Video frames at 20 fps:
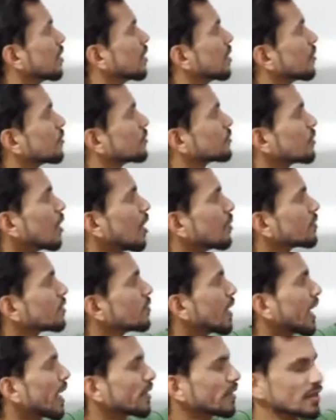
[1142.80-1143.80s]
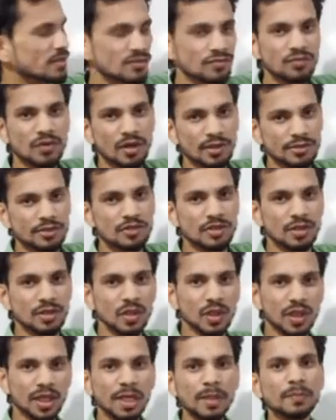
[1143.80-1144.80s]
formed by this watch,
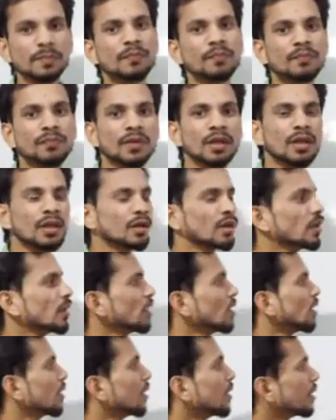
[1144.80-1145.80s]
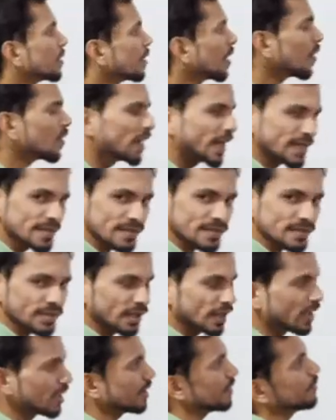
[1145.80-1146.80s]
okay. Now let's
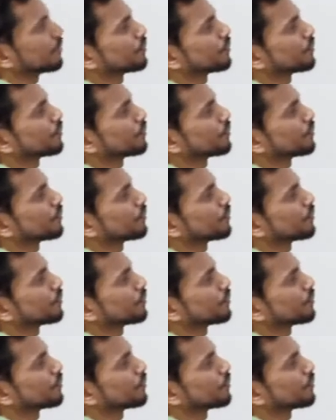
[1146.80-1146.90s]
say